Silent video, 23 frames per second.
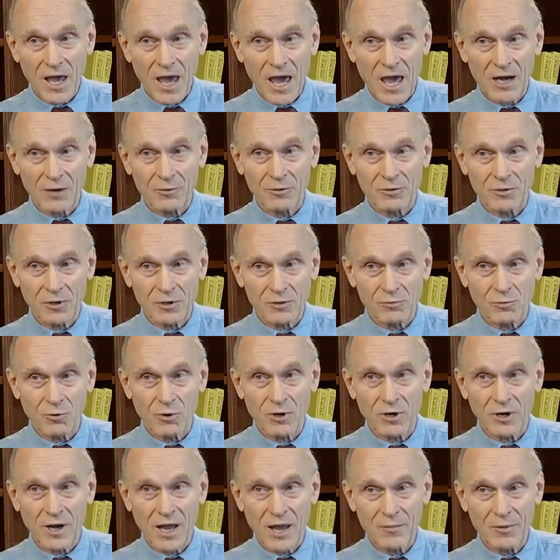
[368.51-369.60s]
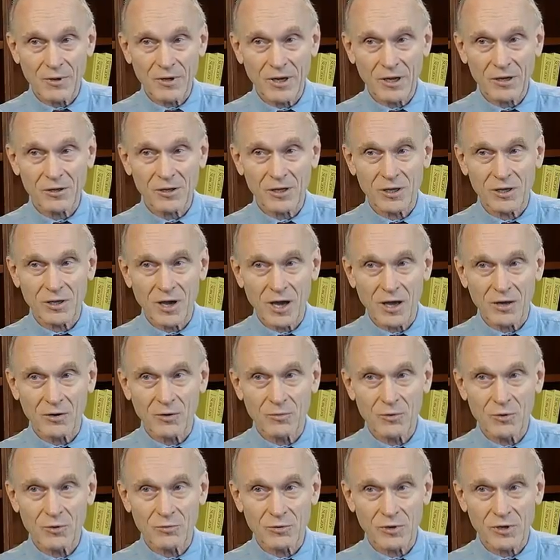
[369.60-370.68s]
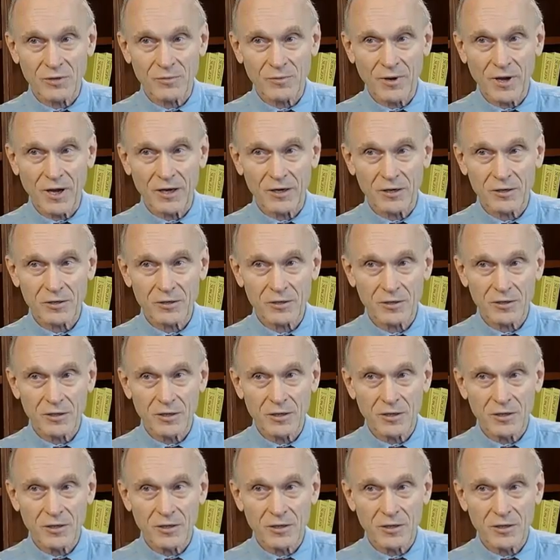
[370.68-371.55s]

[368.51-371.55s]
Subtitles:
adequate to support an amnestic autoimmune response.